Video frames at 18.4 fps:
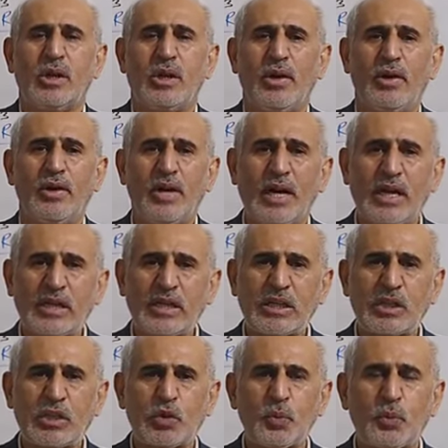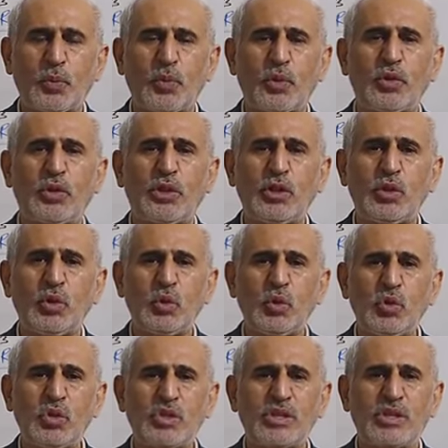not to
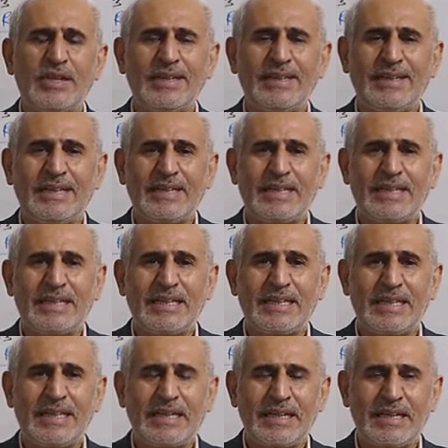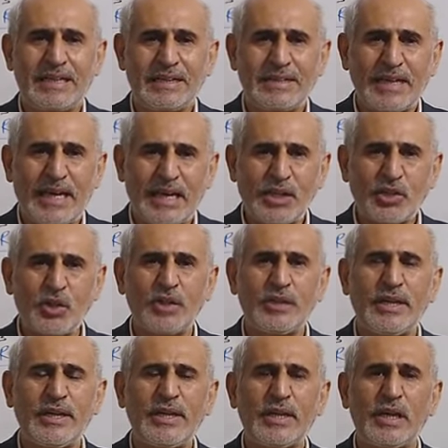produce
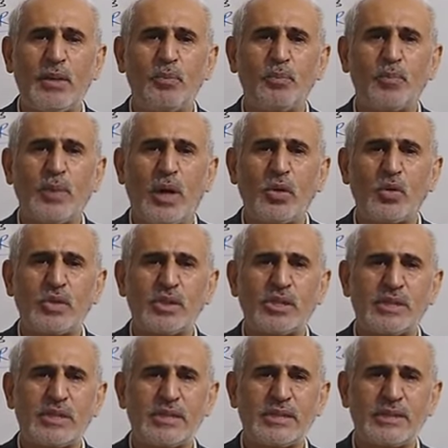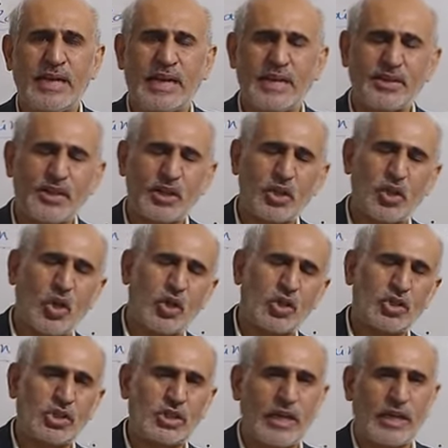nitrogen compounds, nitric
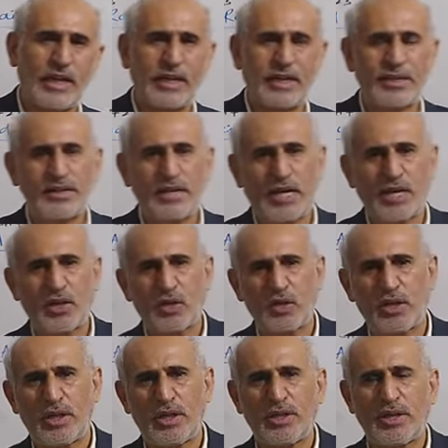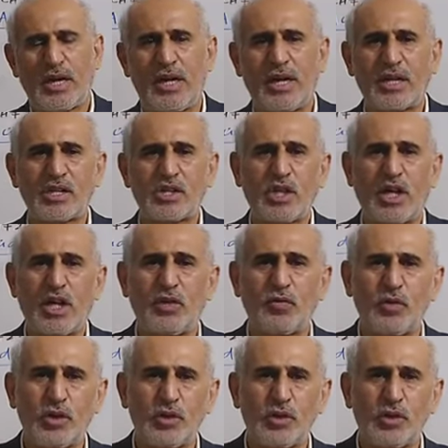oxide, nitrogen dioxide.